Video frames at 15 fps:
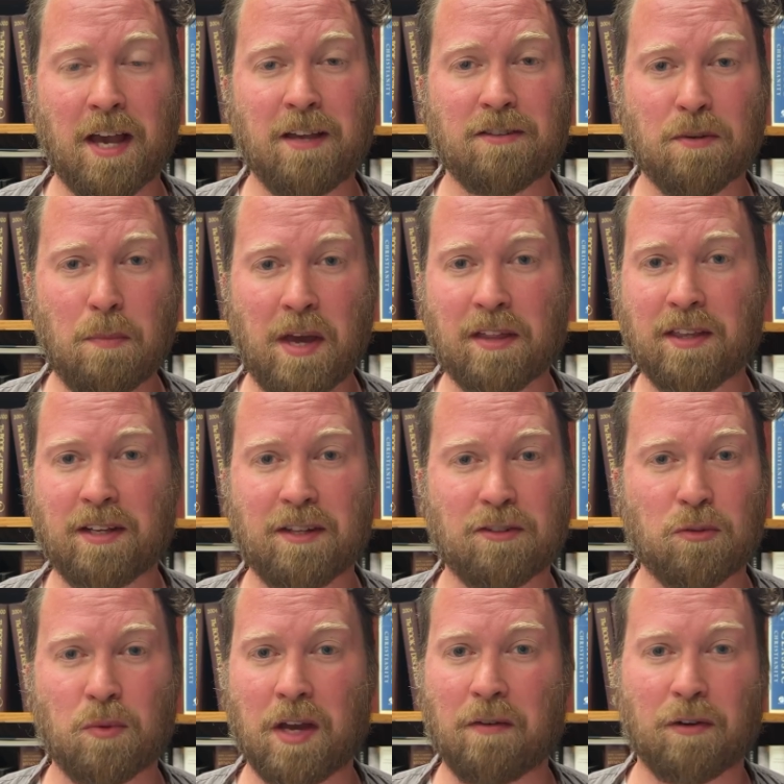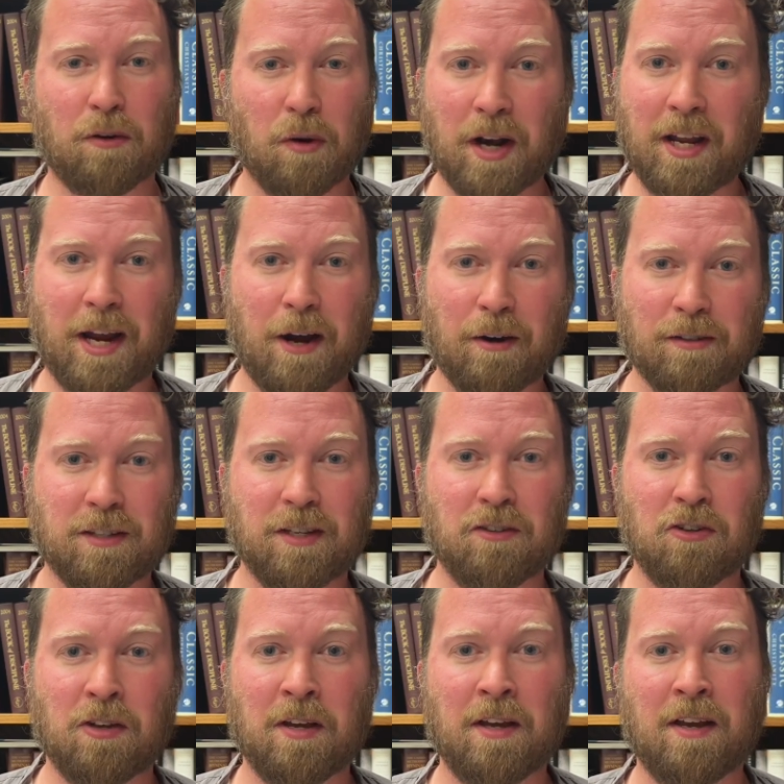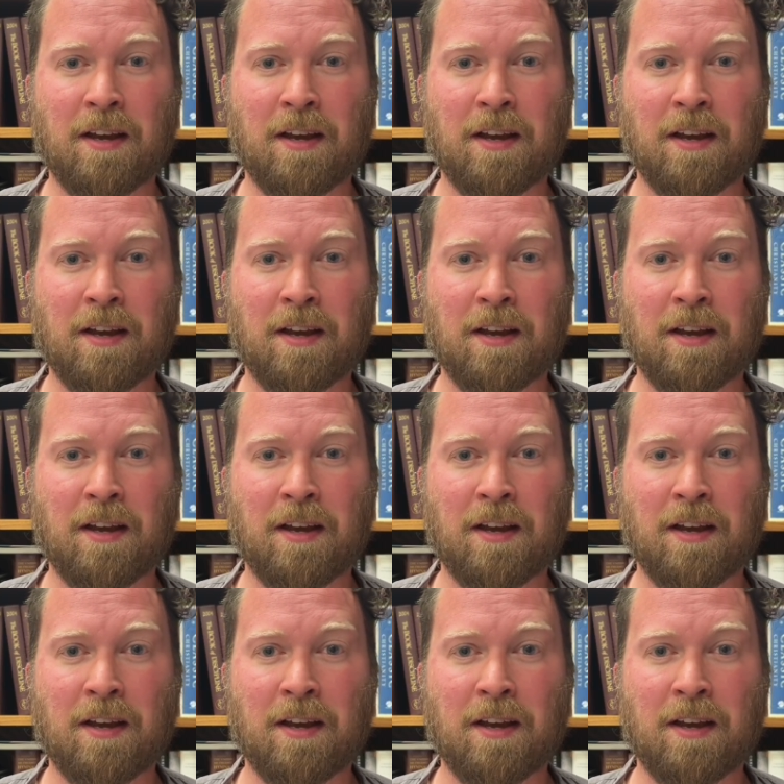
As a Methodist, we have a great heritage.